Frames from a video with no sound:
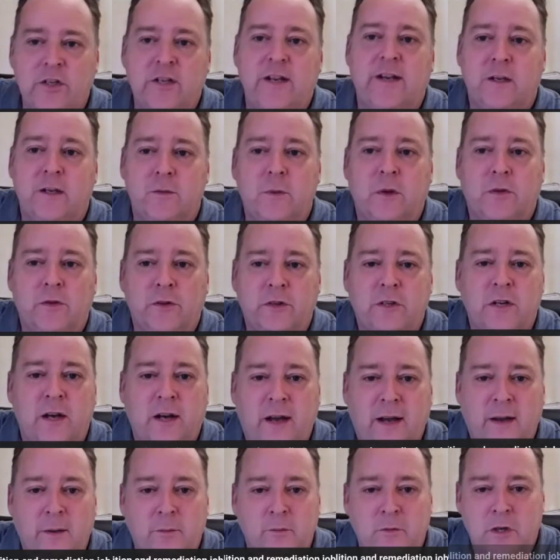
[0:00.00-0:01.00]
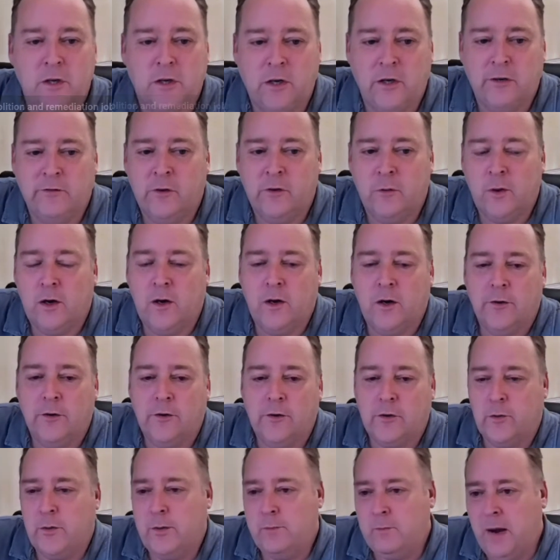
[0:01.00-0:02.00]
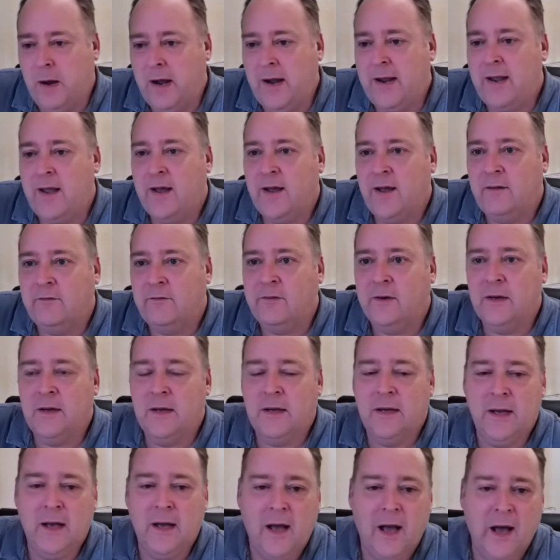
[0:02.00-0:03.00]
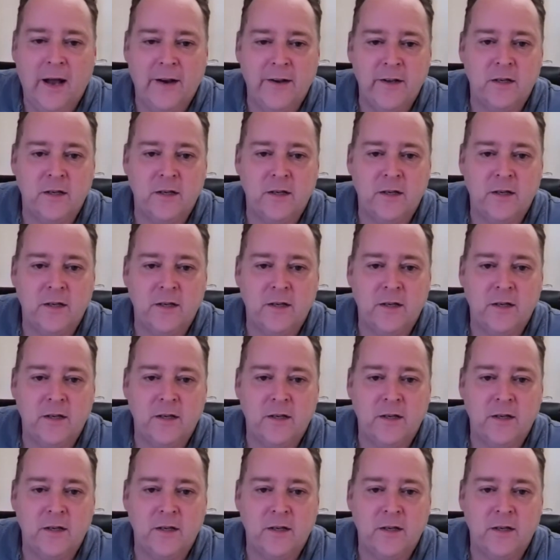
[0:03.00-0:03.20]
in six months' time to cover what orders we might have.